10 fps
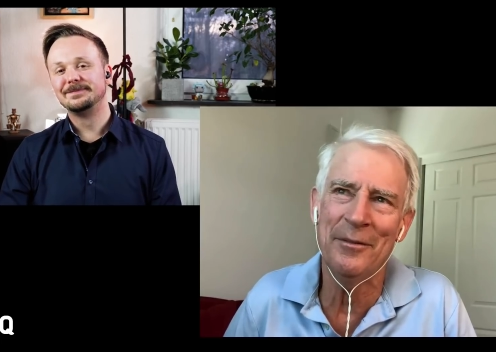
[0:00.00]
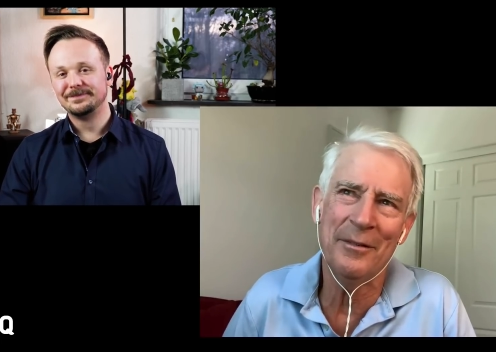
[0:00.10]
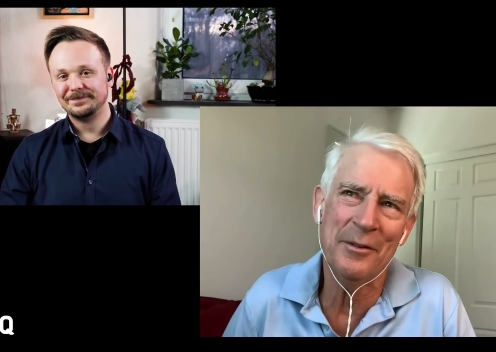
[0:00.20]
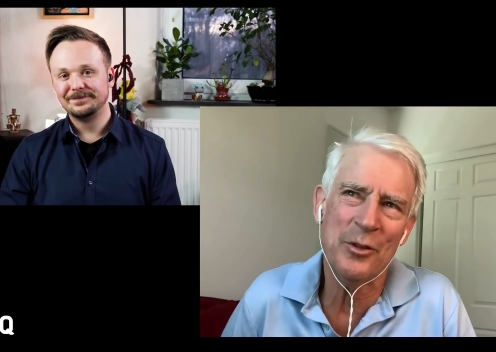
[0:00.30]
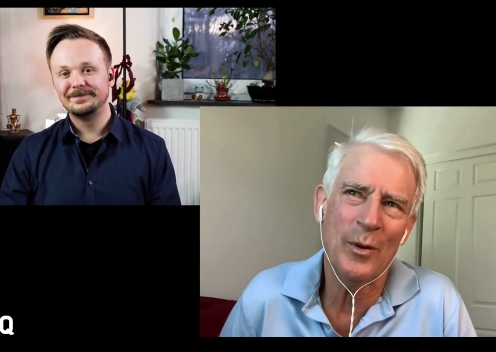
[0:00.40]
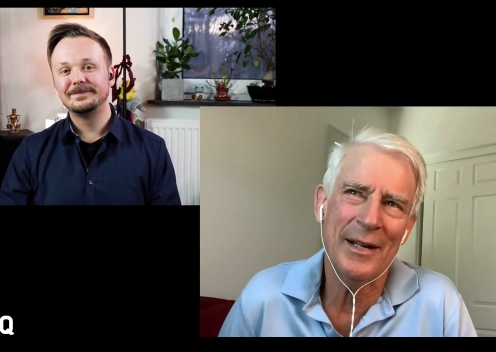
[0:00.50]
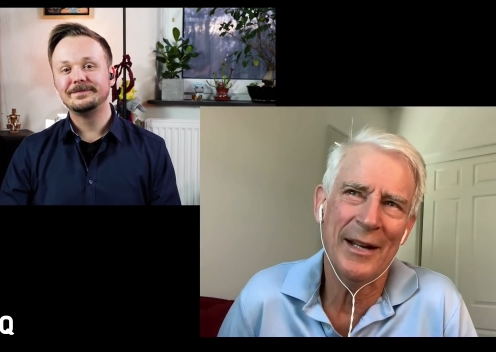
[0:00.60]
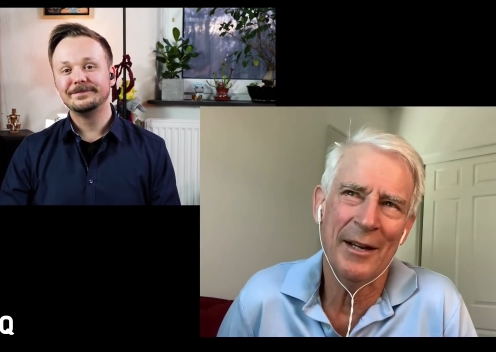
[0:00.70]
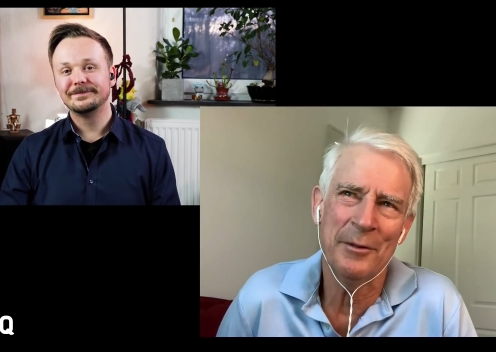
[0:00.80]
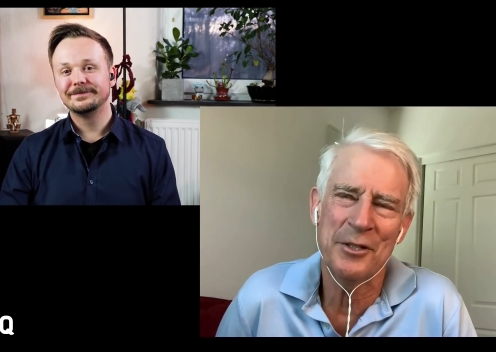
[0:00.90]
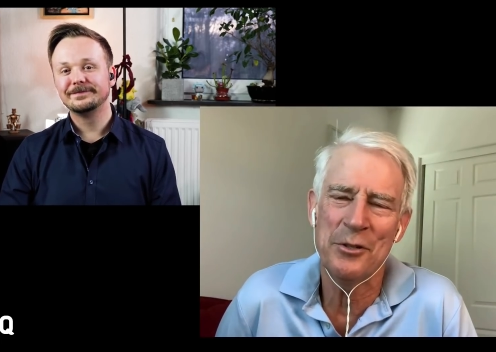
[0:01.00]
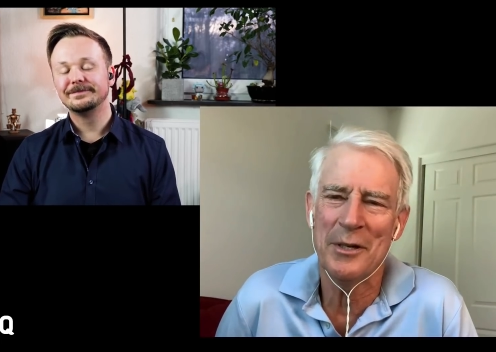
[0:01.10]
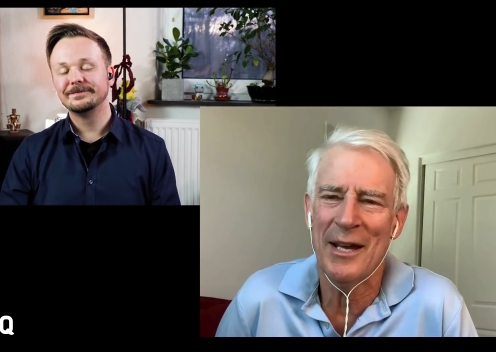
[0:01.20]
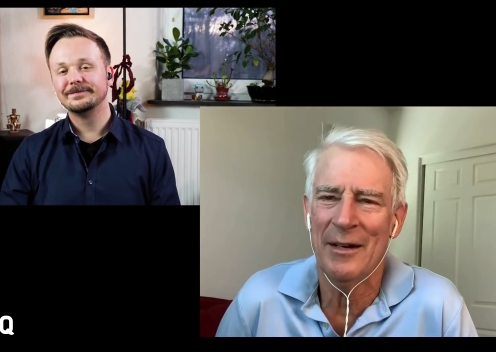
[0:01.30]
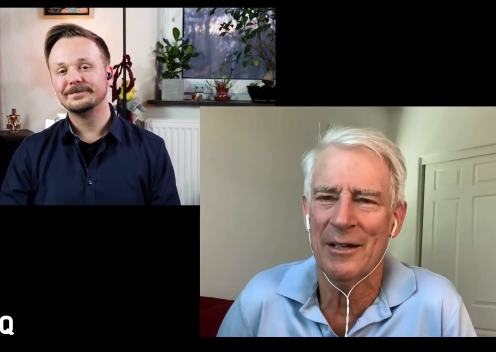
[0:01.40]
Speaker 1: with 20 languages, you
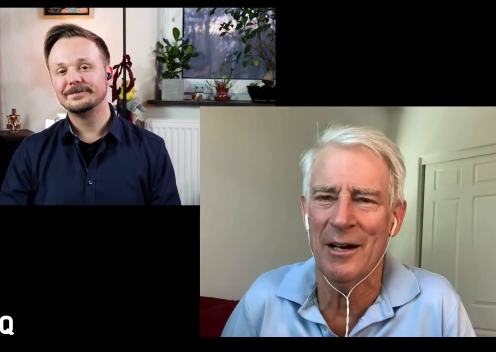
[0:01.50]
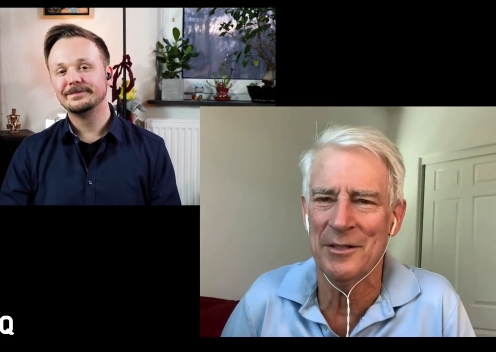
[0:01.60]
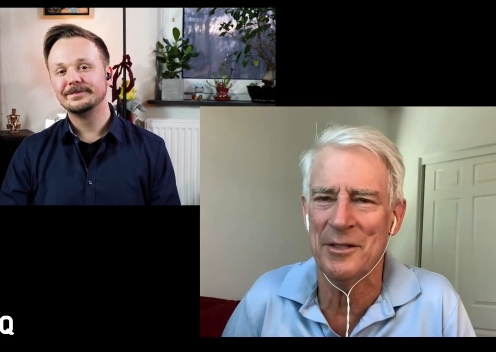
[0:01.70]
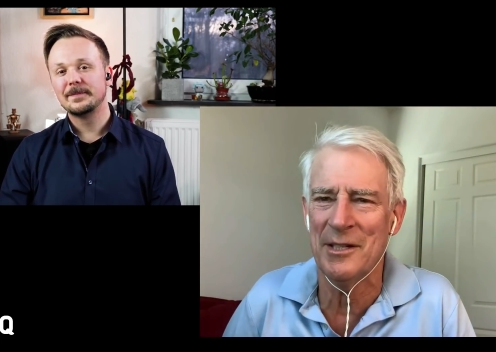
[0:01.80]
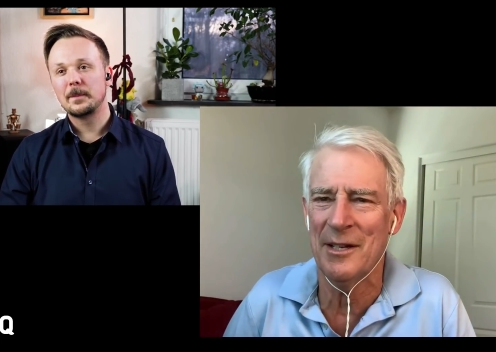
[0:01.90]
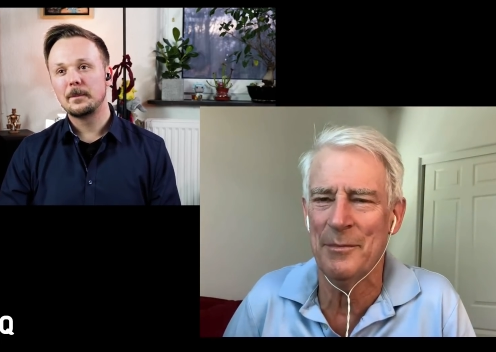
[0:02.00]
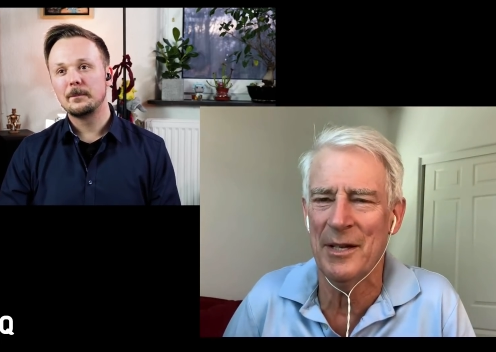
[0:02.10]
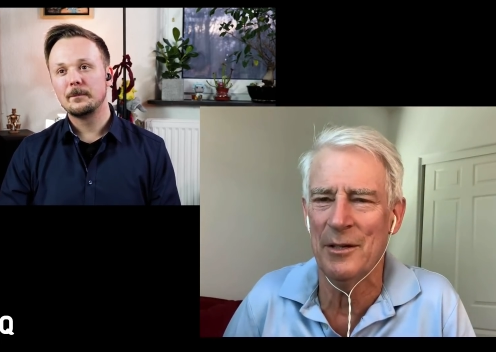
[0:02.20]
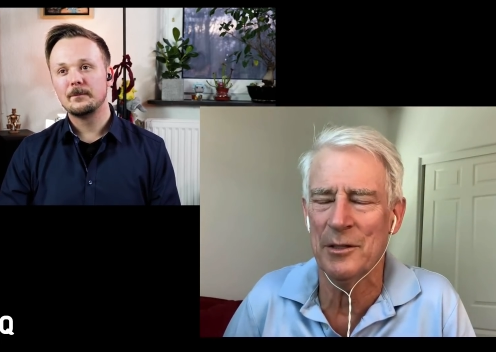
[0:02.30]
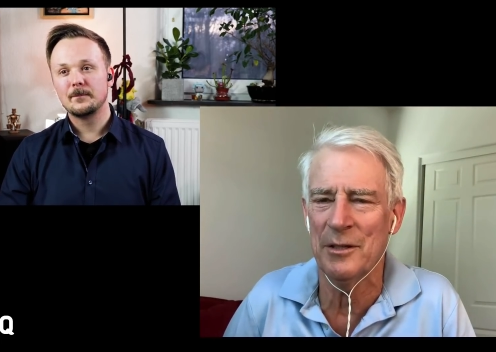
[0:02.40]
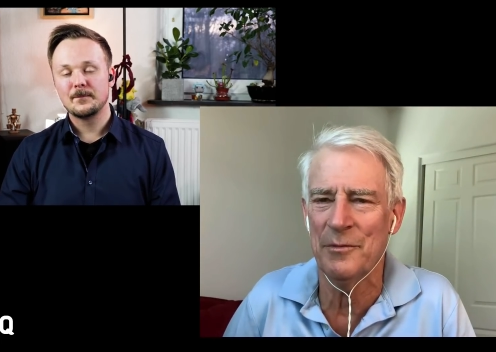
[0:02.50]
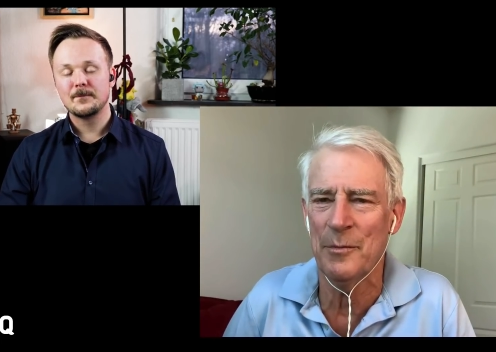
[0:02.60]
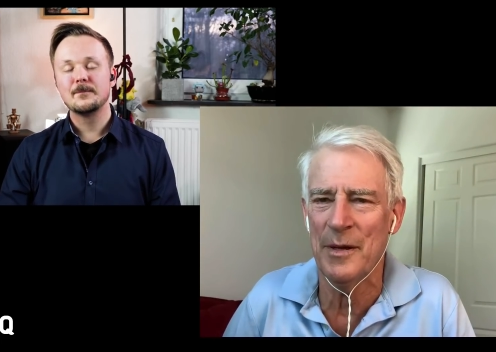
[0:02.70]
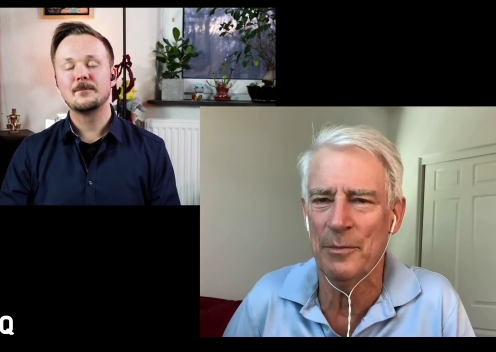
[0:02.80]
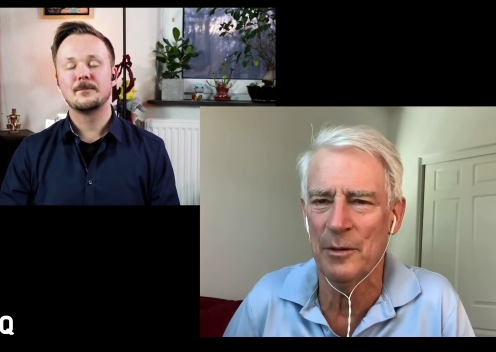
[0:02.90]
can't constantly be looking for
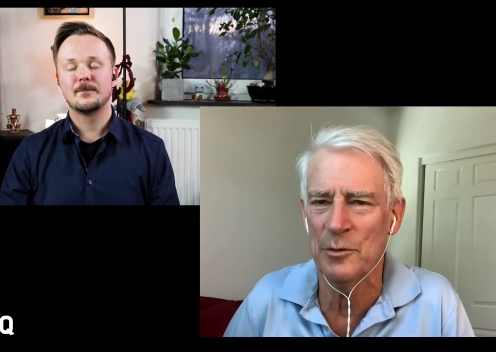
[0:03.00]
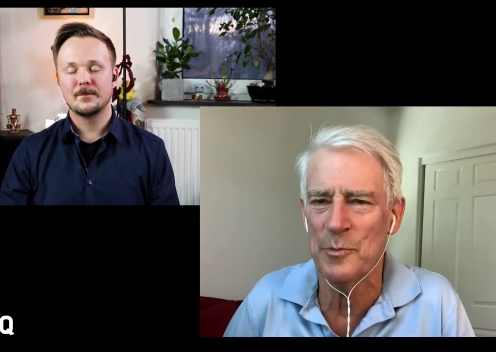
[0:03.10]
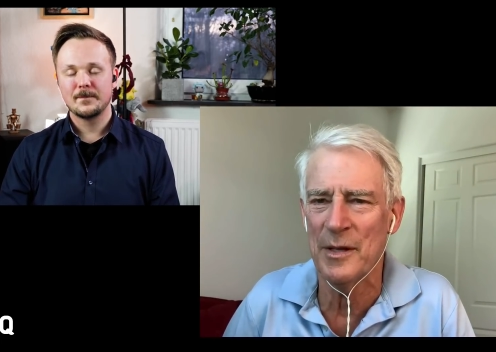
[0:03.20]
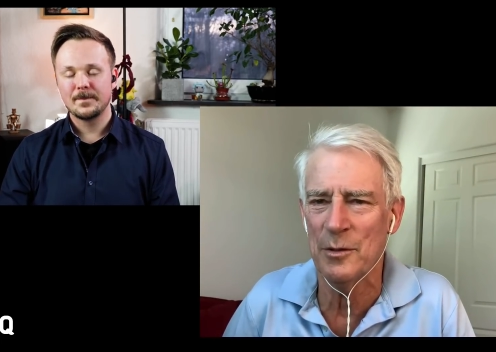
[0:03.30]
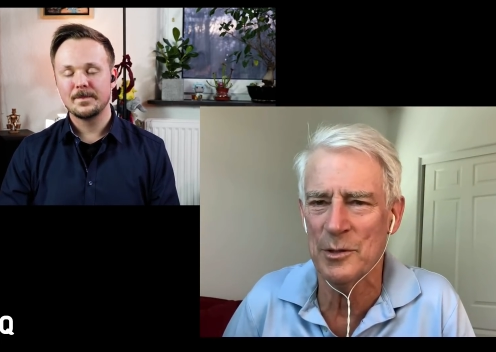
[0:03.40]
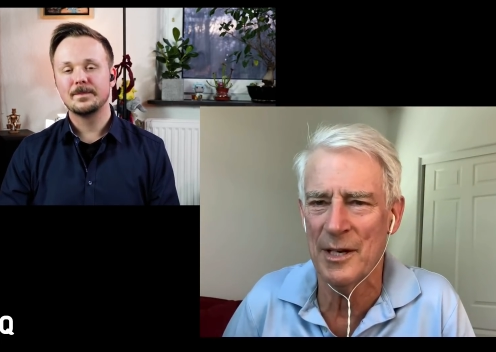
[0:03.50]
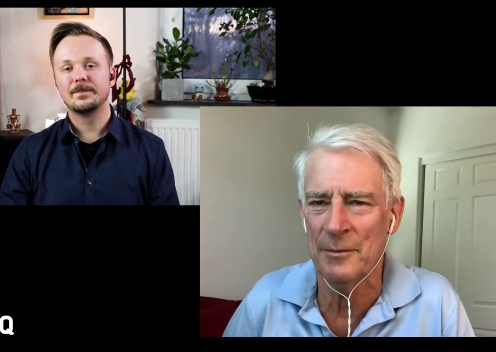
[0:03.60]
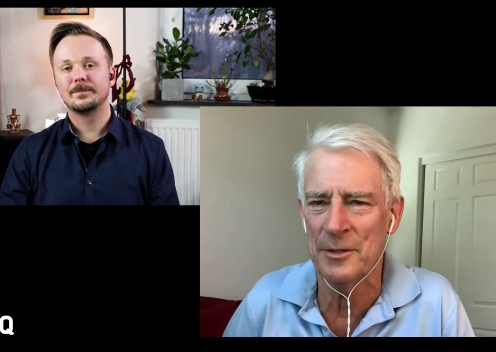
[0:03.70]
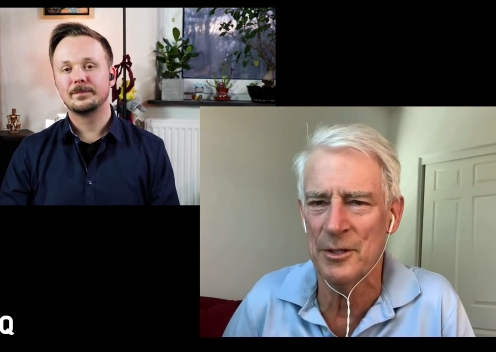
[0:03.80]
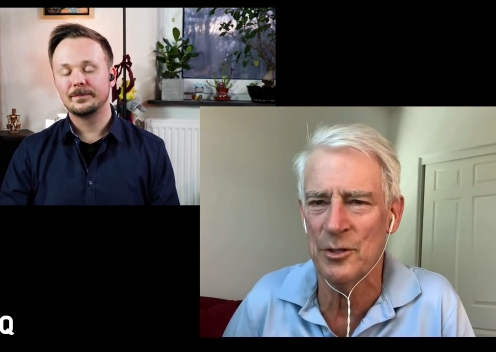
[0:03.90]
people who speak those languages.